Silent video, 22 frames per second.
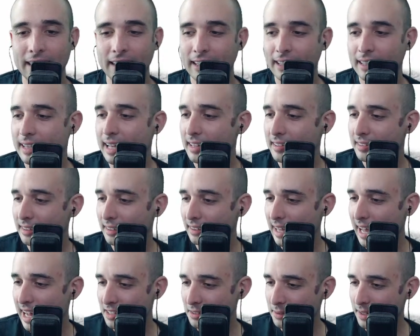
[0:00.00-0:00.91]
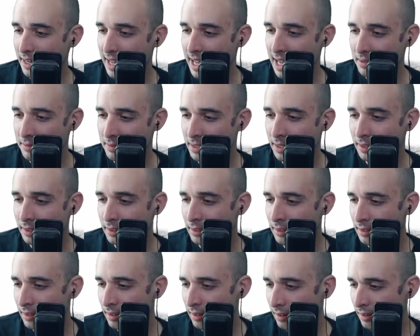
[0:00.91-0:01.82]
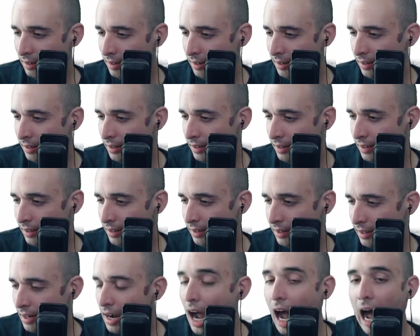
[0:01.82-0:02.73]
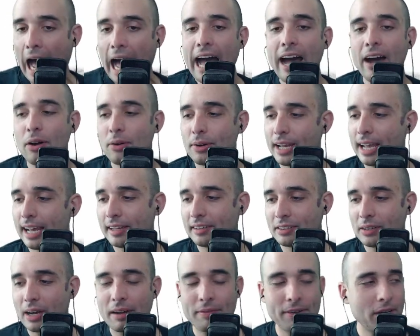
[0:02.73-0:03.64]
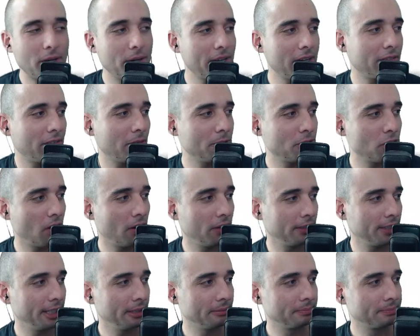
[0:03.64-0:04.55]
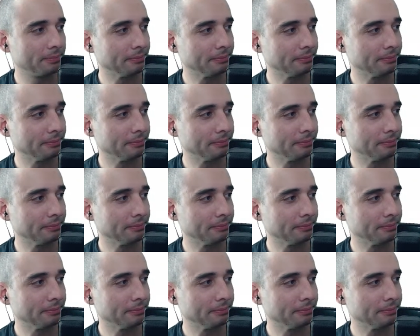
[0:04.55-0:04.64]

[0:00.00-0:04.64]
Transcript: that's the last one I have here. Okay, so I have a note here from Charlie